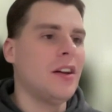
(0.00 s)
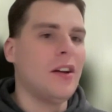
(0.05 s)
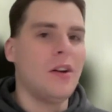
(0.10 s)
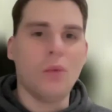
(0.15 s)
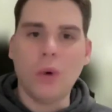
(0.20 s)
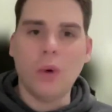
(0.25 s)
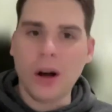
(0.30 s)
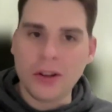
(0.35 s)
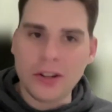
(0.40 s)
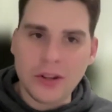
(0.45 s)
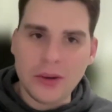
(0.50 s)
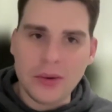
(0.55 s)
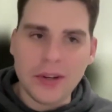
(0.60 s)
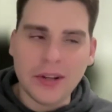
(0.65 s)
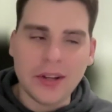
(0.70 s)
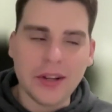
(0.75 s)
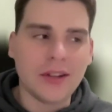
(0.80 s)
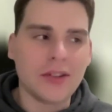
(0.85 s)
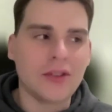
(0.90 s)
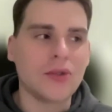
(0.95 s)
while you
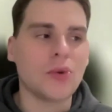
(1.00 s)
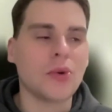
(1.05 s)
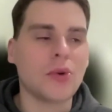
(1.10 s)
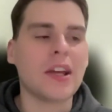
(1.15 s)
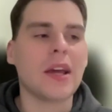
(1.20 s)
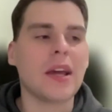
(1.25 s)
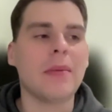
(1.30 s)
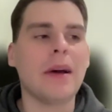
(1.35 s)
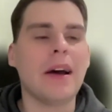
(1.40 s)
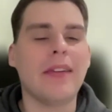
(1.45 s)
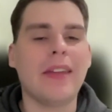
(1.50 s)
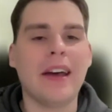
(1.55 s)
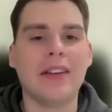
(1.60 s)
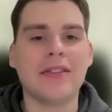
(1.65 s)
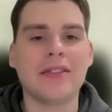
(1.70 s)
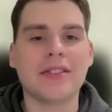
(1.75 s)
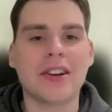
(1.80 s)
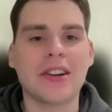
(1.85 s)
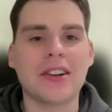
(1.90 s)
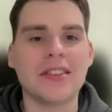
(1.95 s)
were talking about that, I
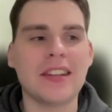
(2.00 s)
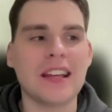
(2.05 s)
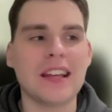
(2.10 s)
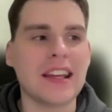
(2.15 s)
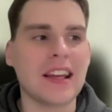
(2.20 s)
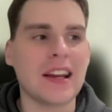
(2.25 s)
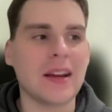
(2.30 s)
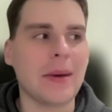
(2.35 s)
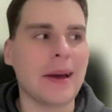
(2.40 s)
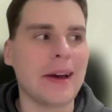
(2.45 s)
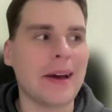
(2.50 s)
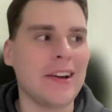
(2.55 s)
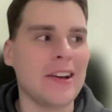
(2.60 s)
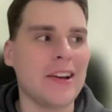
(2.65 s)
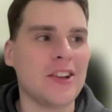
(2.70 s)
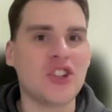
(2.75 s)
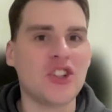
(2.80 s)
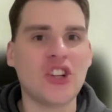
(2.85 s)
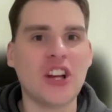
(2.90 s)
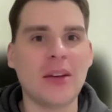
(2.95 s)
was kind of thinking about
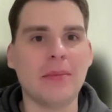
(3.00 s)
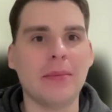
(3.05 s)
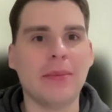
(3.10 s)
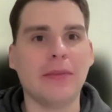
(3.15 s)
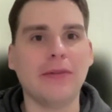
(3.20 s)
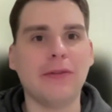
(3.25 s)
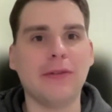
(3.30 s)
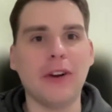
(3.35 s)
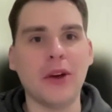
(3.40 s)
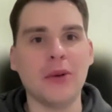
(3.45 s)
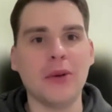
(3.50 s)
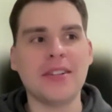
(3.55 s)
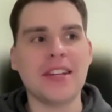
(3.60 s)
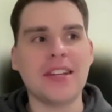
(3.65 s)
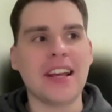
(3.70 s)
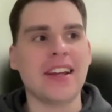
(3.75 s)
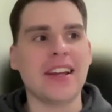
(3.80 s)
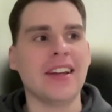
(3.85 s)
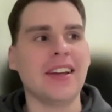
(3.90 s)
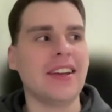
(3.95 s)
a ship
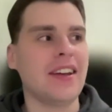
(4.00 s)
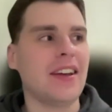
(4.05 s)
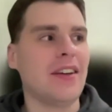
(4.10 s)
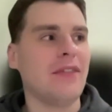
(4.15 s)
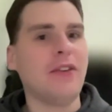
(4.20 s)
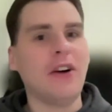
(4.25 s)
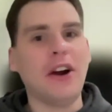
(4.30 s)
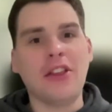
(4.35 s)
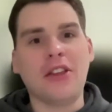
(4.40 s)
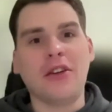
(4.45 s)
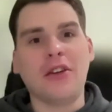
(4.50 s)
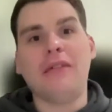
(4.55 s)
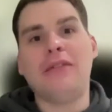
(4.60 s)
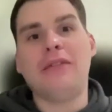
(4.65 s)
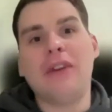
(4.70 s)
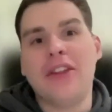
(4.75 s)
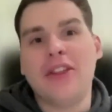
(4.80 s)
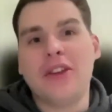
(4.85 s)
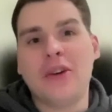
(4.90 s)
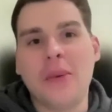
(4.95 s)
floating further and
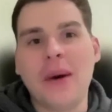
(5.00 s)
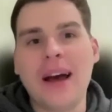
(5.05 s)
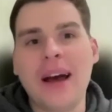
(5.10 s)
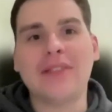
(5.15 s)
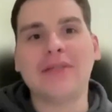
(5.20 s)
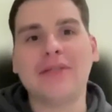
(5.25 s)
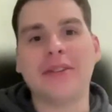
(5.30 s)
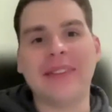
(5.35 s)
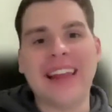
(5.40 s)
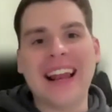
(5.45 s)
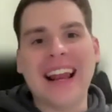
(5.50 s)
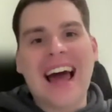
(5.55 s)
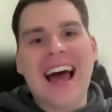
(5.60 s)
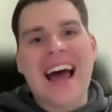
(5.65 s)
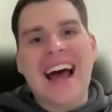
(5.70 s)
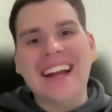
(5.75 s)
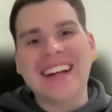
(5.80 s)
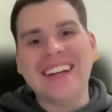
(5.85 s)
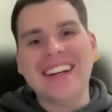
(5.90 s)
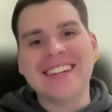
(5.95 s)
further away from the
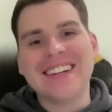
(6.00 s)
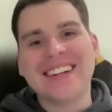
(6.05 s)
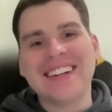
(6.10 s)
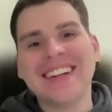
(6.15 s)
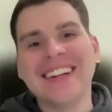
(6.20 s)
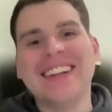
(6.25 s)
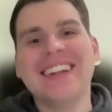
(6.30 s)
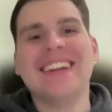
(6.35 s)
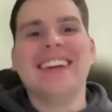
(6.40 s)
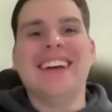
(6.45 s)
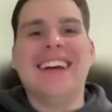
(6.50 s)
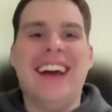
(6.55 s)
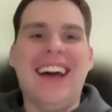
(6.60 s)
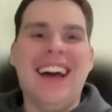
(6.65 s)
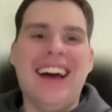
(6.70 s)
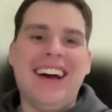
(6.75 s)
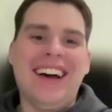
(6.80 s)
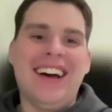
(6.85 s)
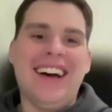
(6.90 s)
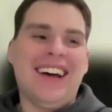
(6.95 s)
land.
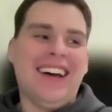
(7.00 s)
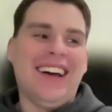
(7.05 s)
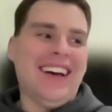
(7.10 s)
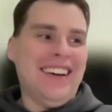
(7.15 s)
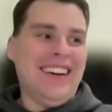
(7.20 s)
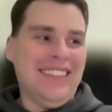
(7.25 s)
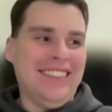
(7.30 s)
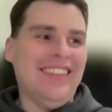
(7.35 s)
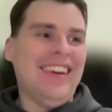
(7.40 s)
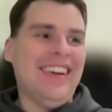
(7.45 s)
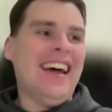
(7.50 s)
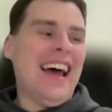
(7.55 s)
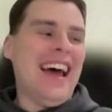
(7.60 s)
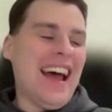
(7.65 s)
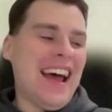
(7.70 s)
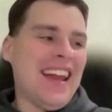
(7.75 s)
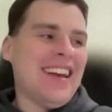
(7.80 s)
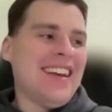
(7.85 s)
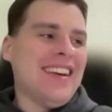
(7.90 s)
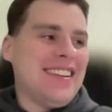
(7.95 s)

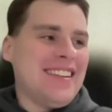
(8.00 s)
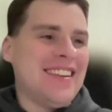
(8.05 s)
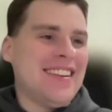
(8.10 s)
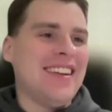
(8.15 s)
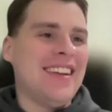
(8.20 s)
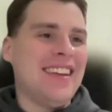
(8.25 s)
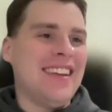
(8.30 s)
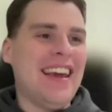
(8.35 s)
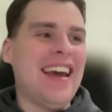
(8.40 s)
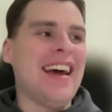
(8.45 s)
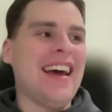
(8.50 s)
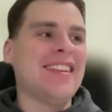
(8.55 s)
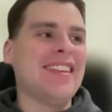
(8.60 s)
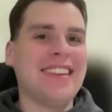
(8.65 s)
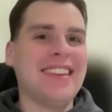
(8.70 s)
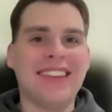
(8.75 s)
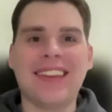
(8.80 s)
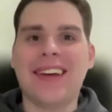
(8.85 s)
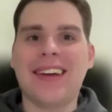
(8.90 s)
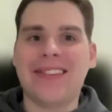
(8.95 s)
And yeah, I
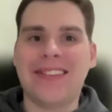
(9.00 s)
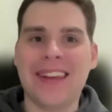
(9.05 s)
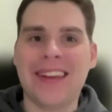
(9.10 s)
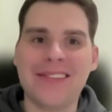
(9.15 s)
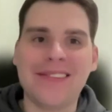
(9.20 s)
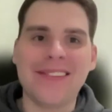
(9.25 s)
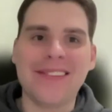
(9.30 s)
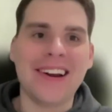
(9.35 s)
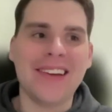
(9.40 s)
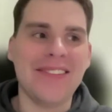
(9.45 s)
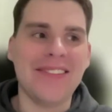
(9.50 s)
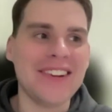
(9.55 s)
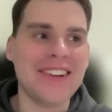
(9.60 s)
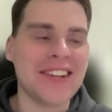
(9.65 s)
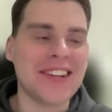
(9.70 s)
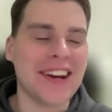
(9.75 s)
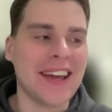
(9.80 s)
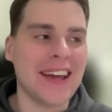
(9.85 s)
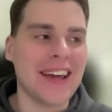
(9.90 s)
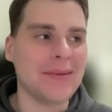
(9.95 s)
think that really
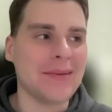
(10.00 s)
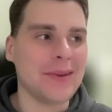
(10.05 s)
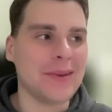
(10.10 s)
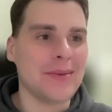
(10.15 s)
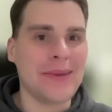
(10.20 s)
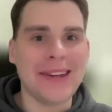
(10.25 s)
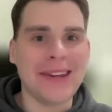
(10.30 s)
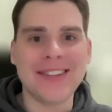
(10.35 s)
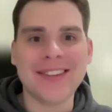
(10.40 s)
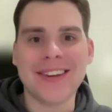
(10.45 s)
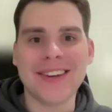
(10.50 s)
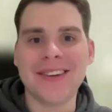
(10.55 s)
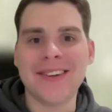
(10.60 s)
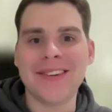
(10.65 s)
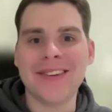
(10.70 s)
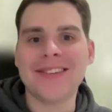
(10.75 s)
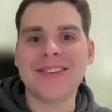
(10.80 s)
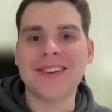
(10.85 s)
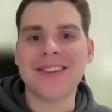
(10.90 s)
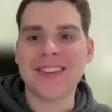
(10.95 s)
resonated with me. So
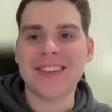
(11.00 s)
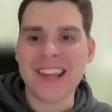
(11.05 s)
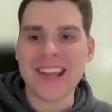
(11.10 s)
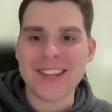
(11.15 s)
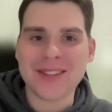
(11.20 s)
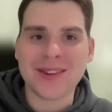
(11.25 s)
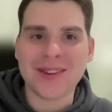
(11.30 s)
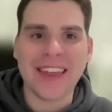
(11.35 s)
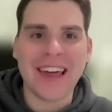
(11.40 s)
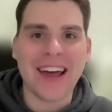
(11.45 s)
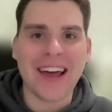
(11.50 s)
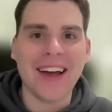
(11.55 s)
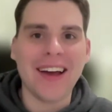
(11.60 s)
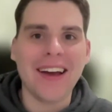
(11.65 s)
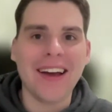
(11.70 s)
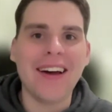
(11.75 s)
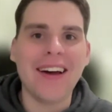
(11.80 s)
thanks for that.